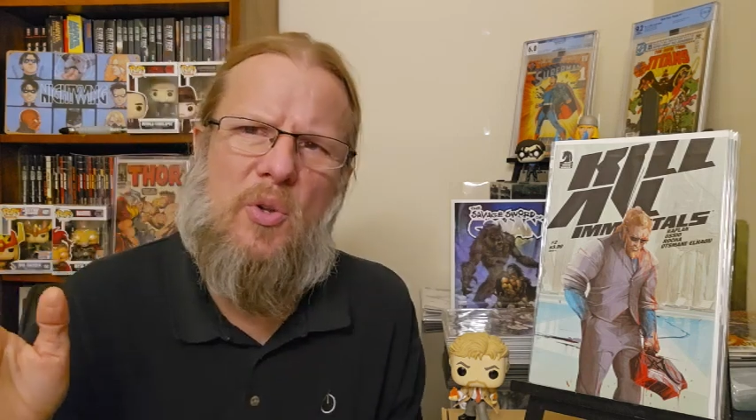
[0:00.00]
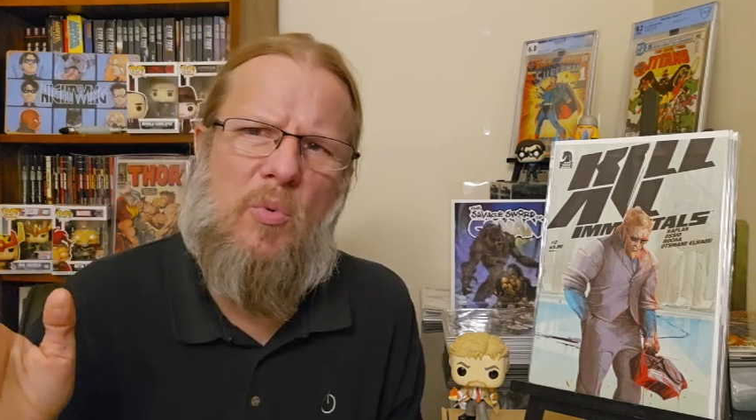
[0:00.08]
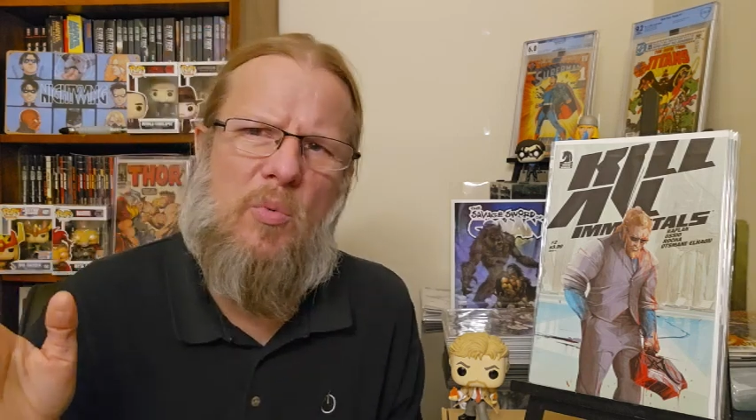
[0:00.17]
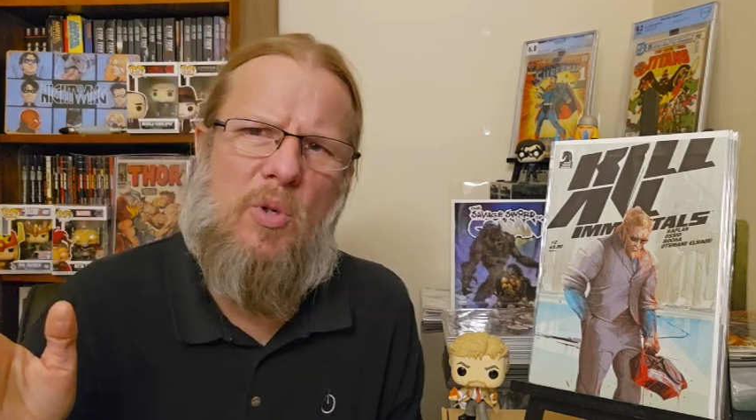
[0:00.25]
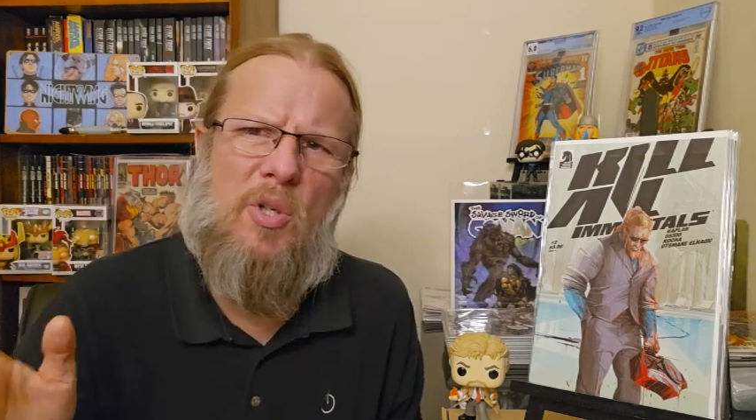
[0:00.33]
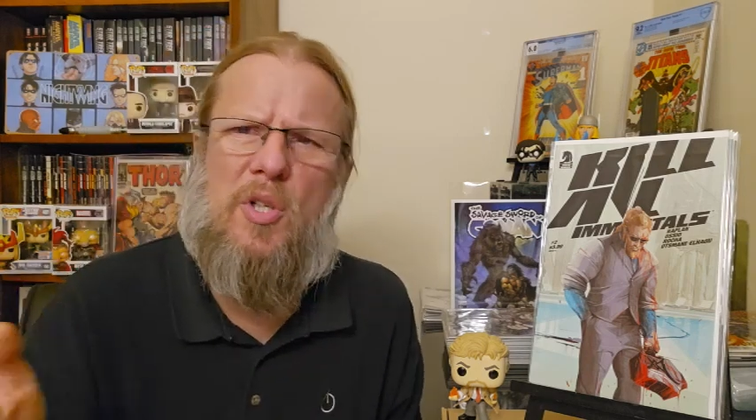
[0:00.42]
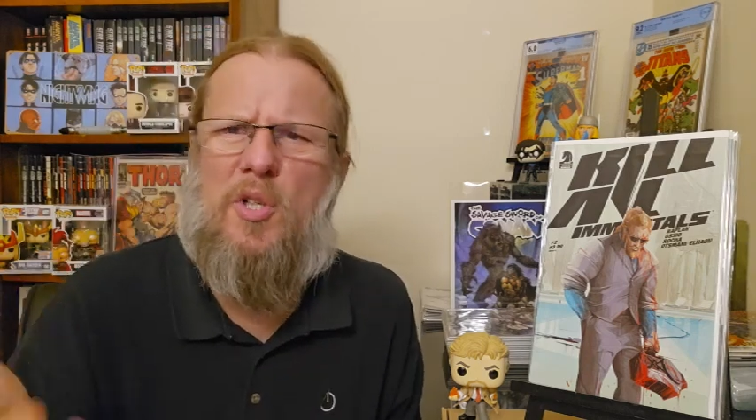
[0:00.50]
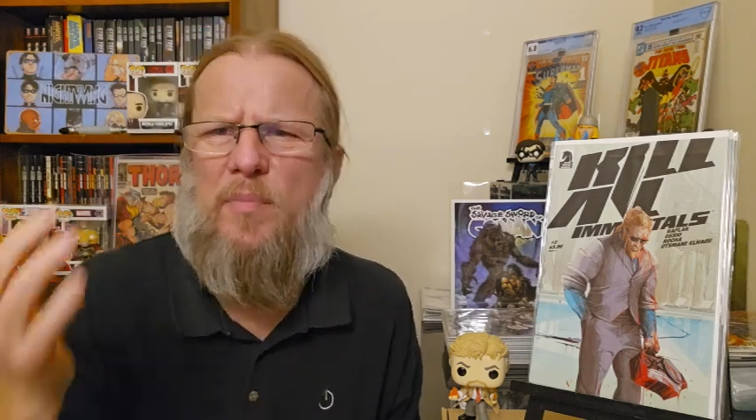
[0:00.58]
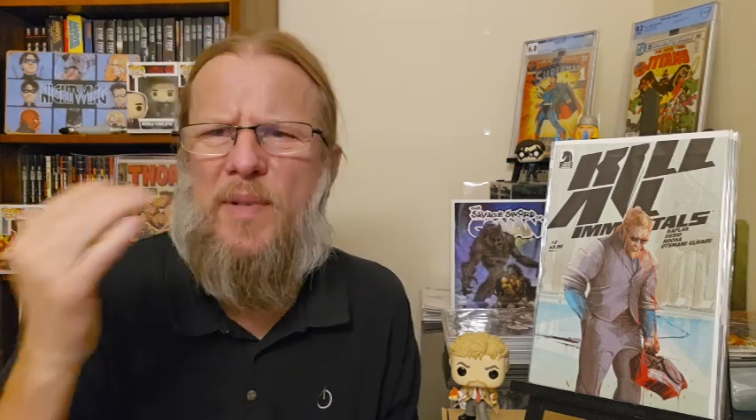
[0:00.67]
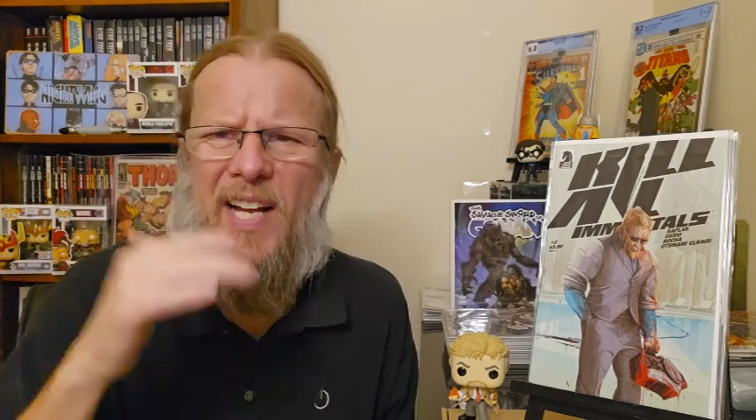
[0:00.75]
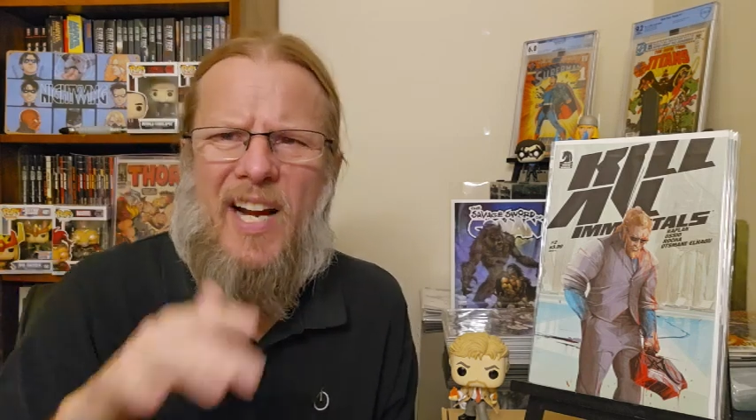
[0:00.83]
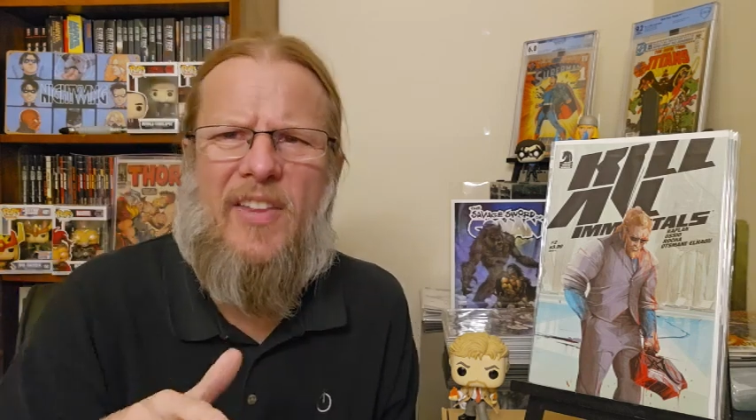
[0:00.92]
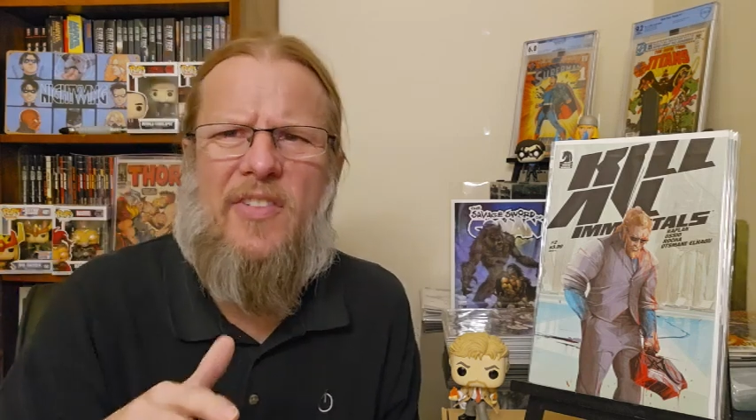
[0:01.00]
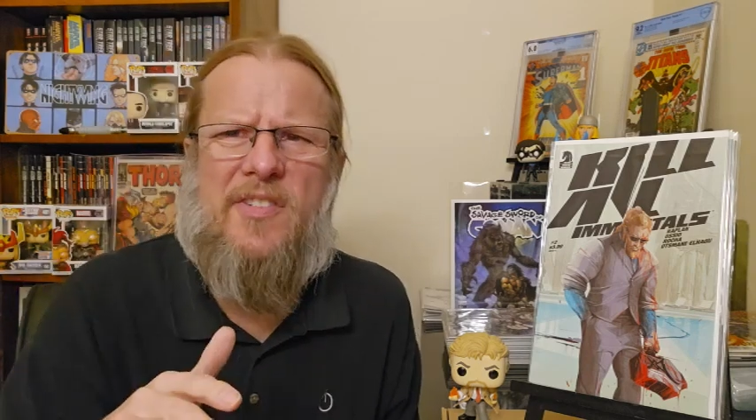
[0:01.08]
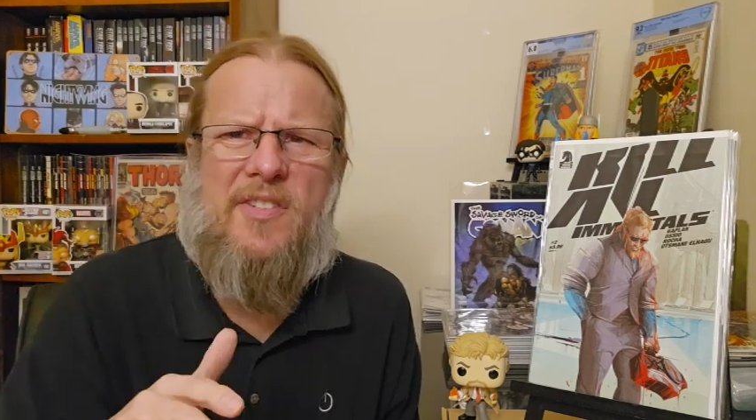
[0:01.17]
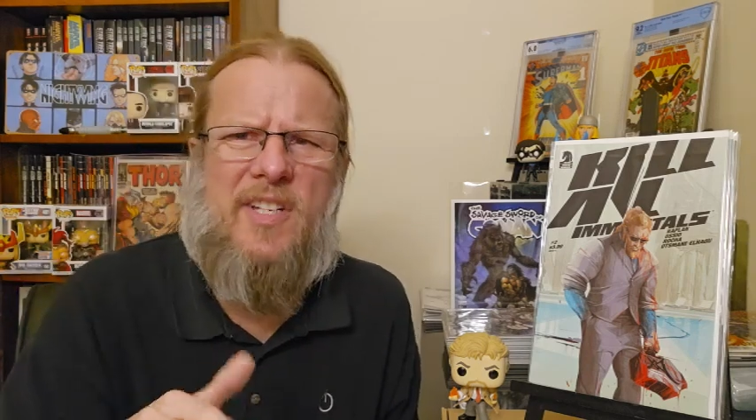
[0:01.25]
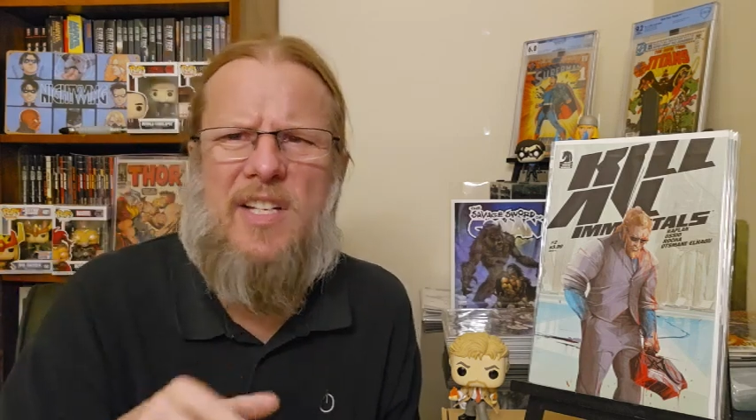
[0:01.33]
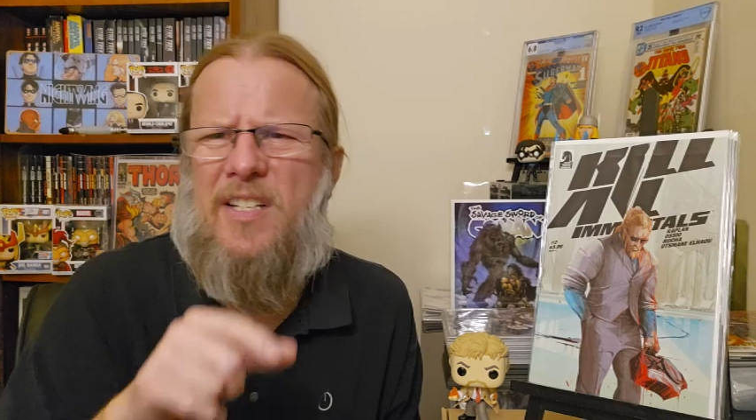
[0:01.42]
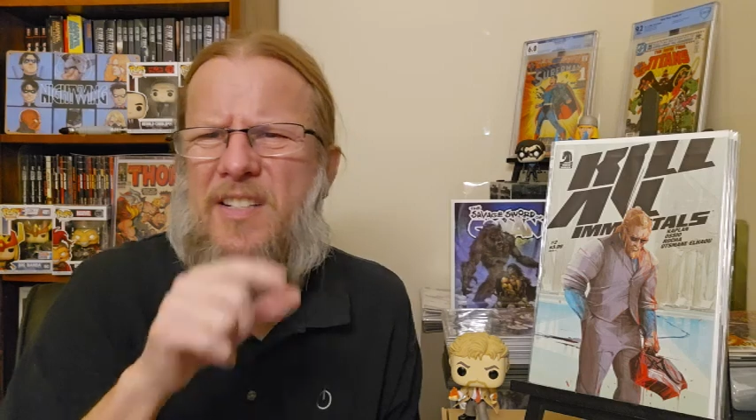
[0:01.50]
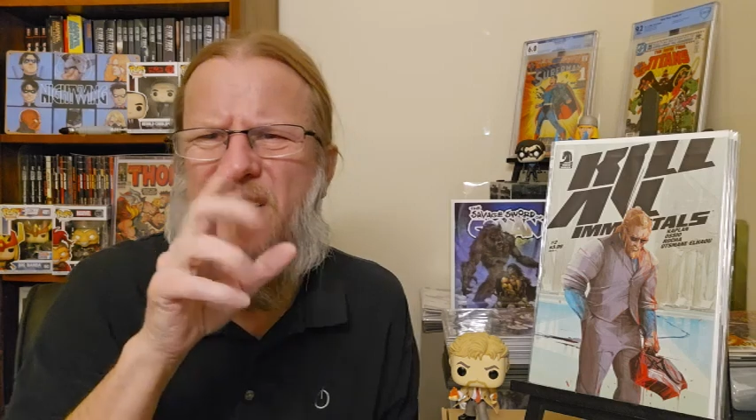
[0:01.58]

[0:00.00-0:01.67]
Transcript: world behind the scenes,